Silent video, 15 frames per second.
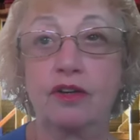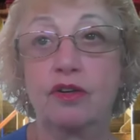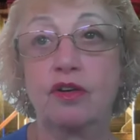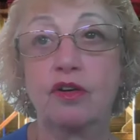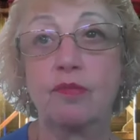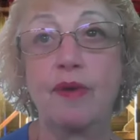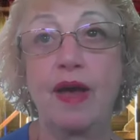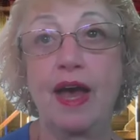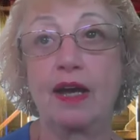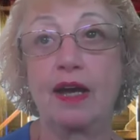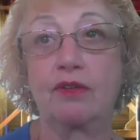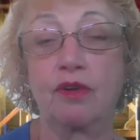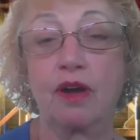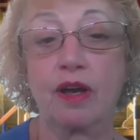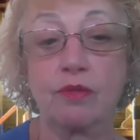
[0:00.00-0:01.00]
her
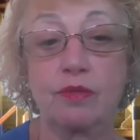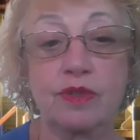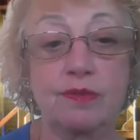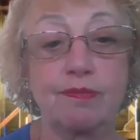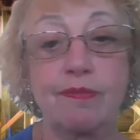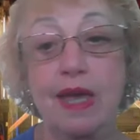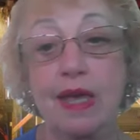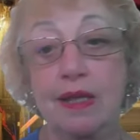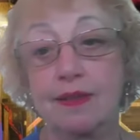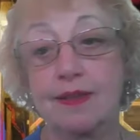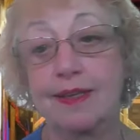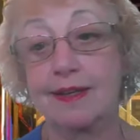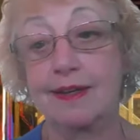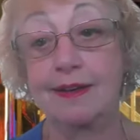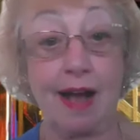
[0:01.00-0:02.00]
background was
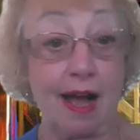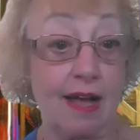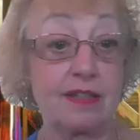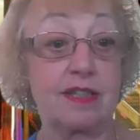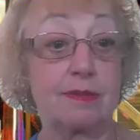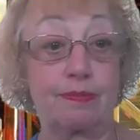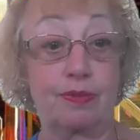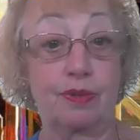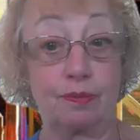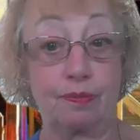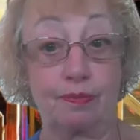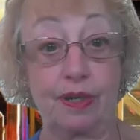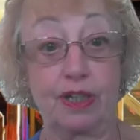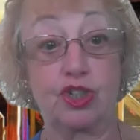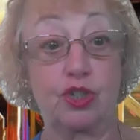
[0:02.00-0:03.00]
mainly gospel,
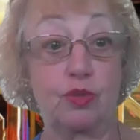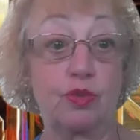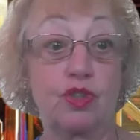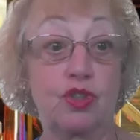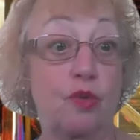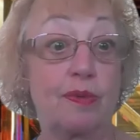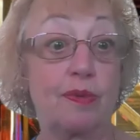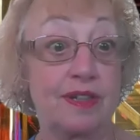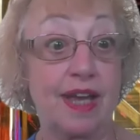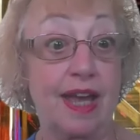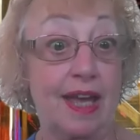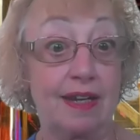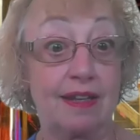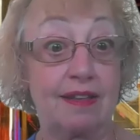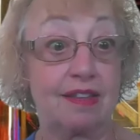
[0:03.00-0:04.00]
but she was open to
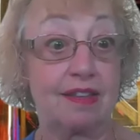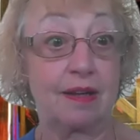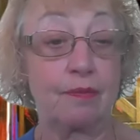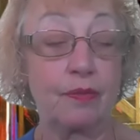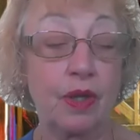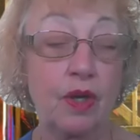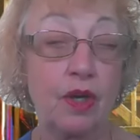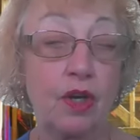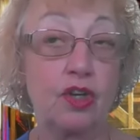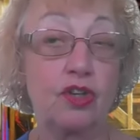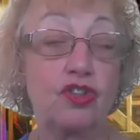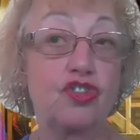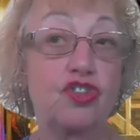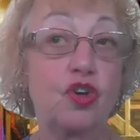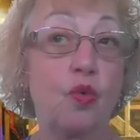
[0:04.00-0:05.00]
anything.
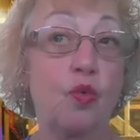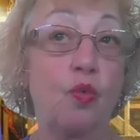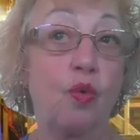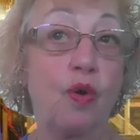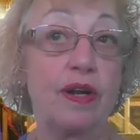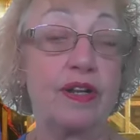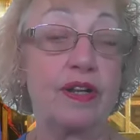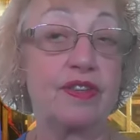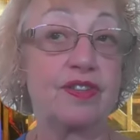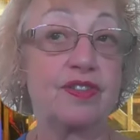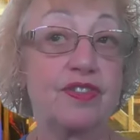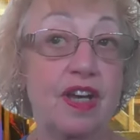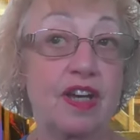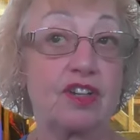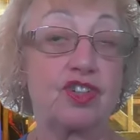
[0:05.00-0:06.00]
So one of the
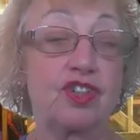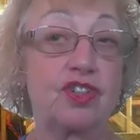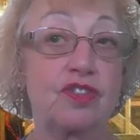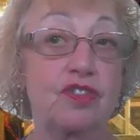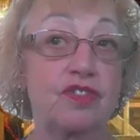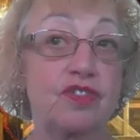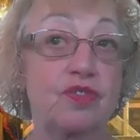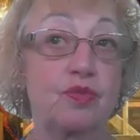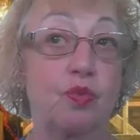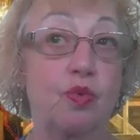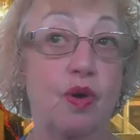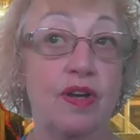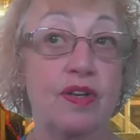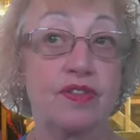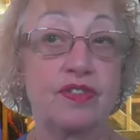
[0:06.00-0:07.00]
sections
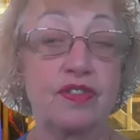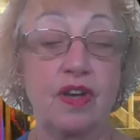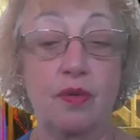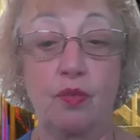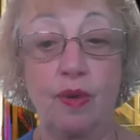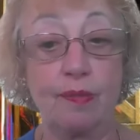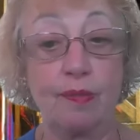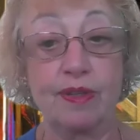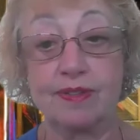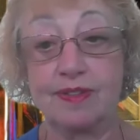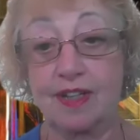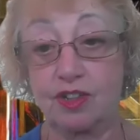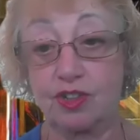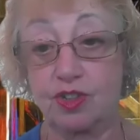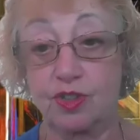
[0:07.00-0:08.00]
was a women's
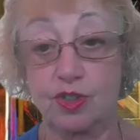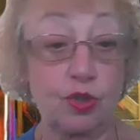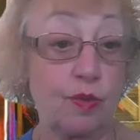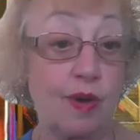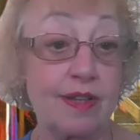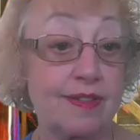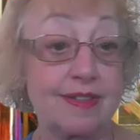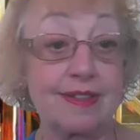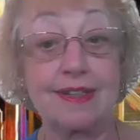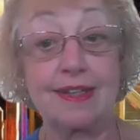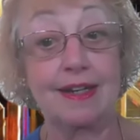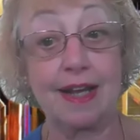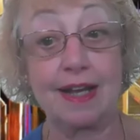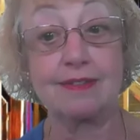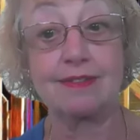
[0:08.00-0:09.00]
section. So I said,
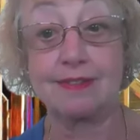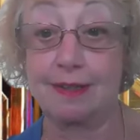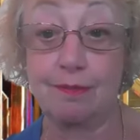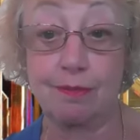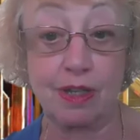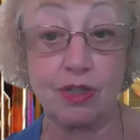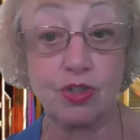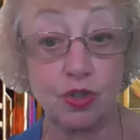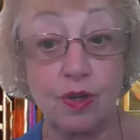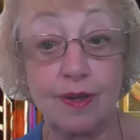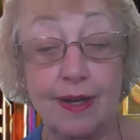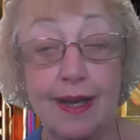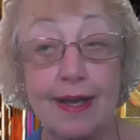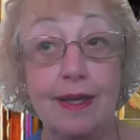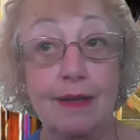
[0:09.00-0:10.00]
can I sing my
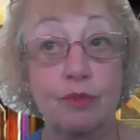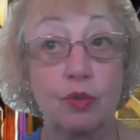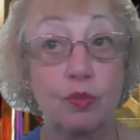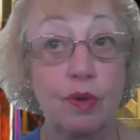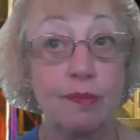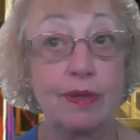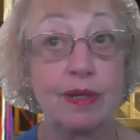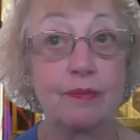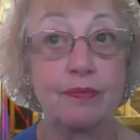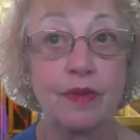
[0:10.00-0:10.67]
song? I am a woman.